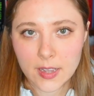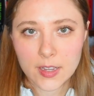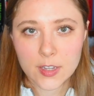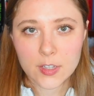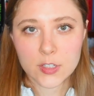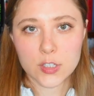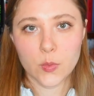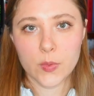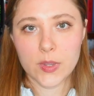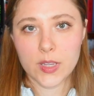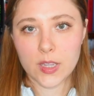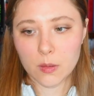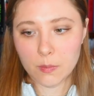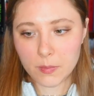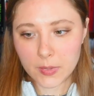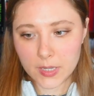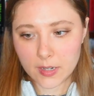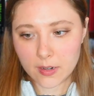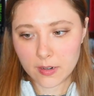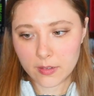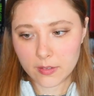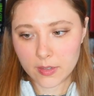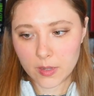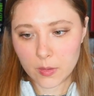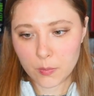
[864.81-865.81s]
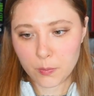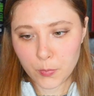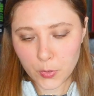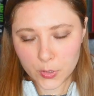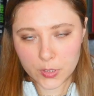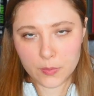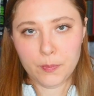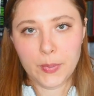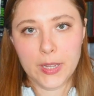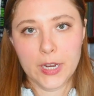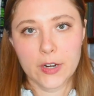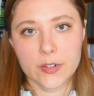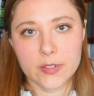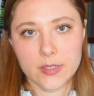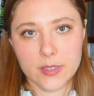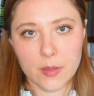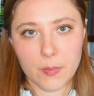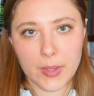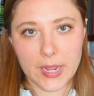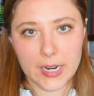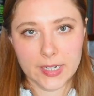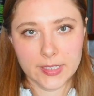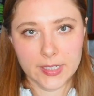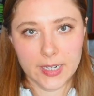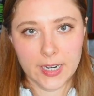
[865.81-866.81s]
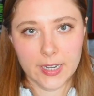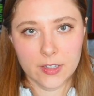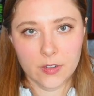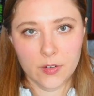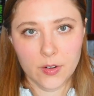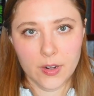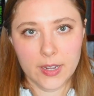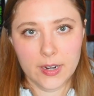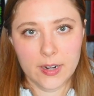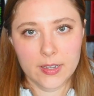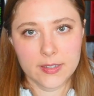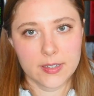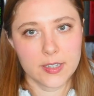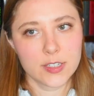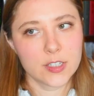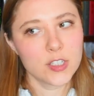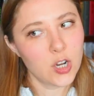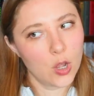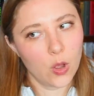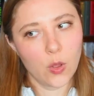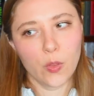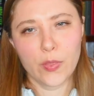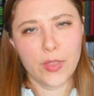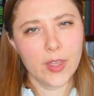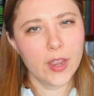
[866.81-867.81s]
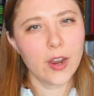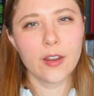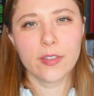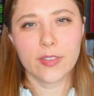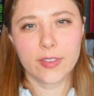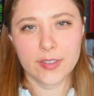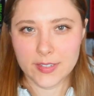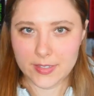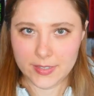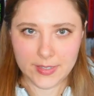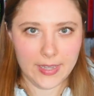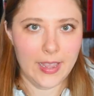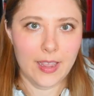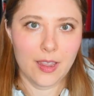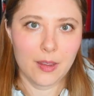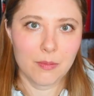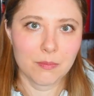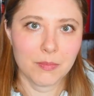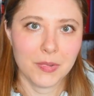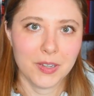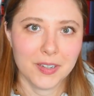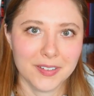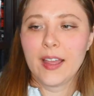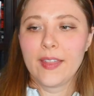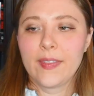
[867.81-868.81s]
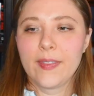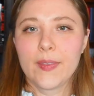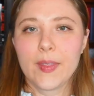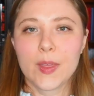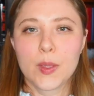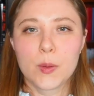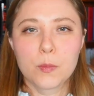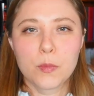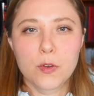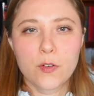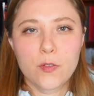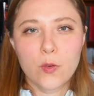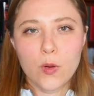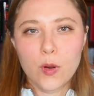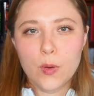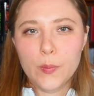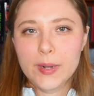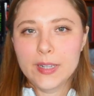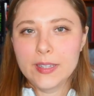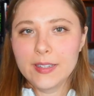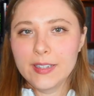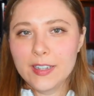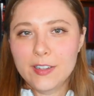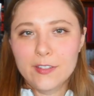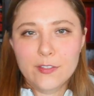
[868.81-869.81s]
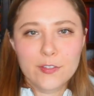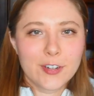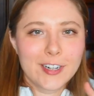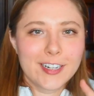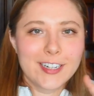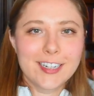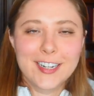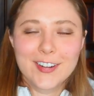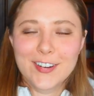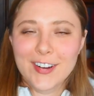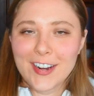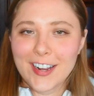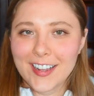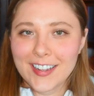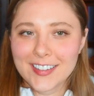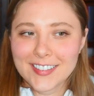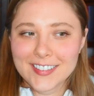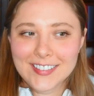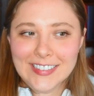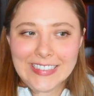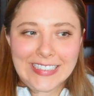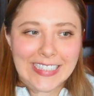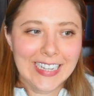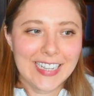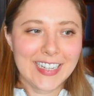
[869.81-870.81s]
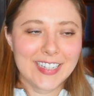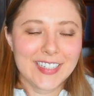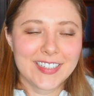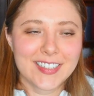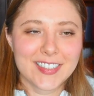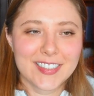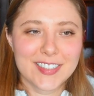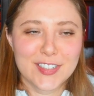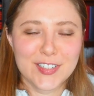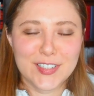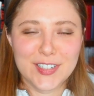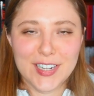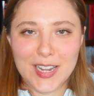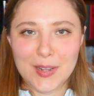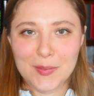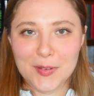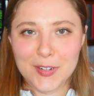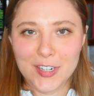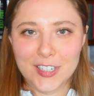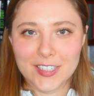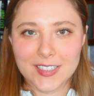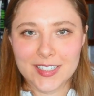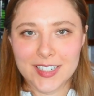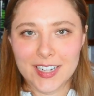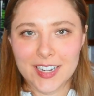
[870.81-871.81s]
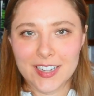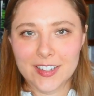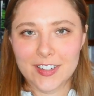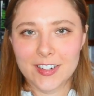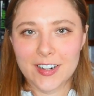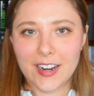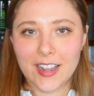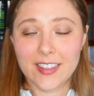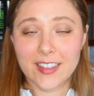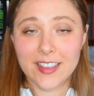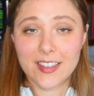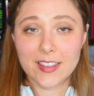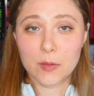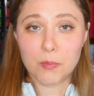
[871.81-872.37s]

So he immediately pairs them back together again and says, no, they're the same. And then before we leave Rhaenyra and Daemon altogether, I think